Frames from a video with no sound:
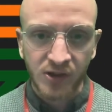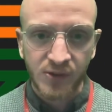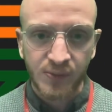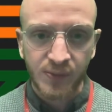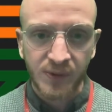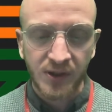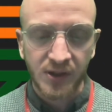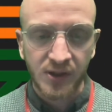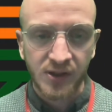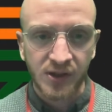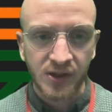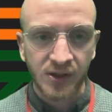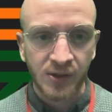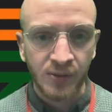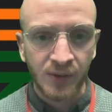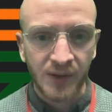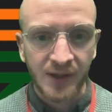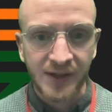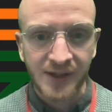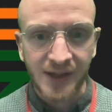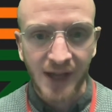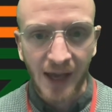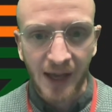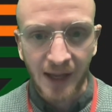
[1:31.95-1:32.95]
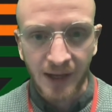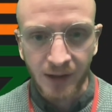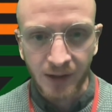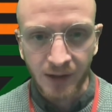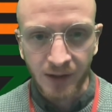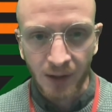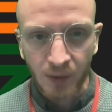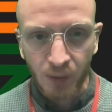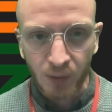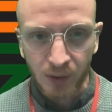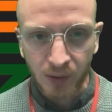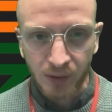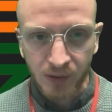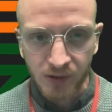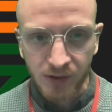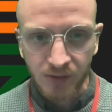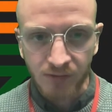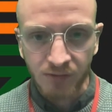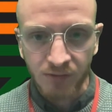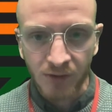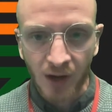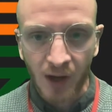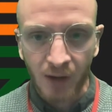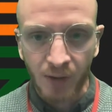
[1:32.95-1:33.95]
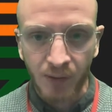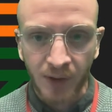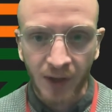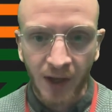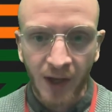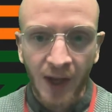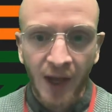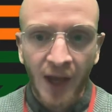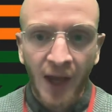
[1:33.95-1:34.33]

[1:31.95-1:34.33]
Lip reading: speak to is Helen Wilson-Roe.